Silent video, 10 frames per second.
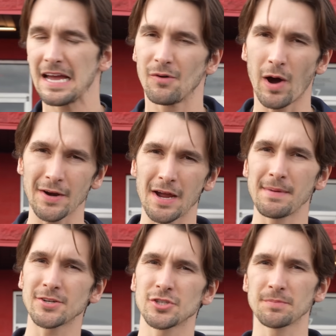Why do I
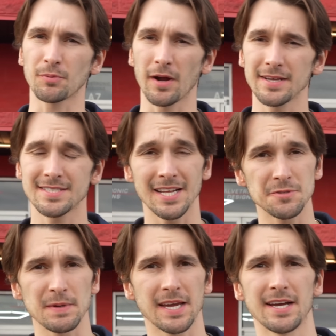mention the price? That's
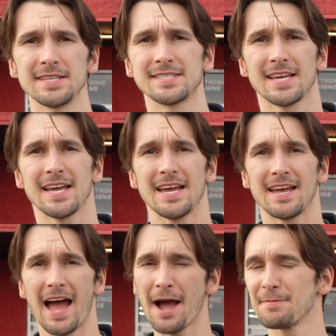because
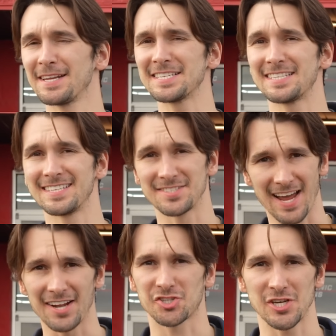happiness is
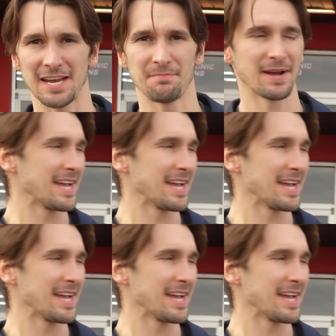not cheap.